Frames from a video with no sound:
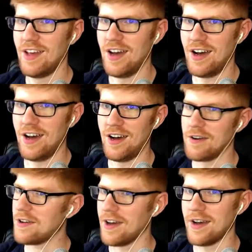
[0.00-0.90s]

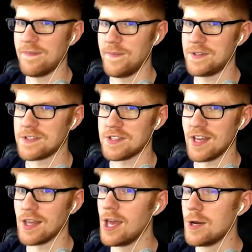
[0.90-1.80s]
Okay,
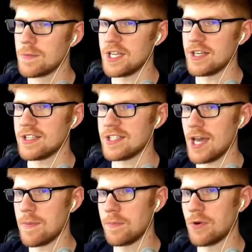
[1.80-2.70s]
interesting. Pretending to
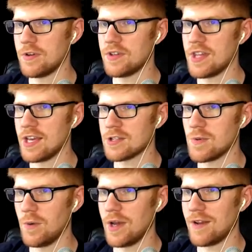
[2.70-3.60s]
type important things
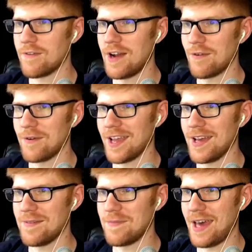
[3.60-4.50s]
while waiting for everyone to
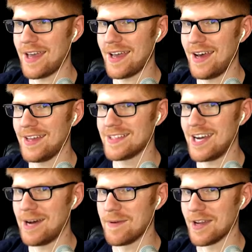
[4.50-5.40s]
get back on
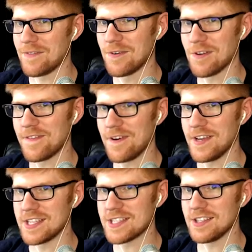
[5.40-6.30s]
topic.
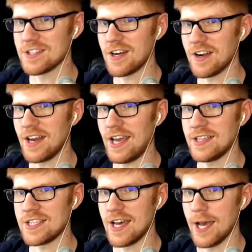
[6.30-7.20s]
4:30, still target
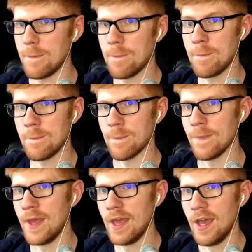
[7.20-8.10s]
end time.
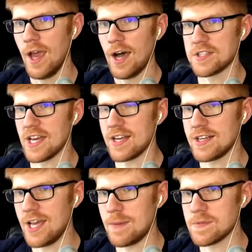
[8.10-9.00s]
Assigning
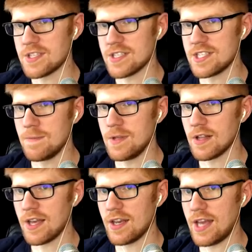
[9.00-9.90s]
names to
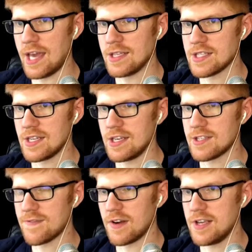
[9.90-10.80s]
simulated
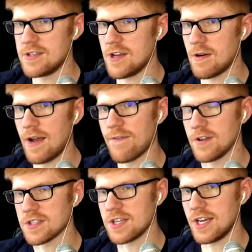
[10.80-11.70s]
entities for easier
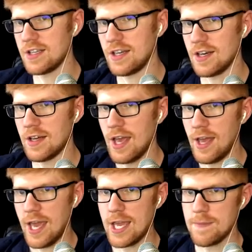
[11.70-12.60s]
reference. Good idea.
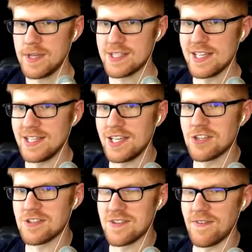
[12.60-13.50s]
A, B, C, D
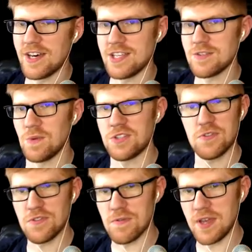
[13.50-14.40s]
should suffice. 1, 2,
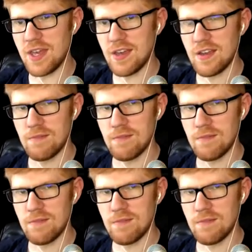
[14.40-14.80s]
3.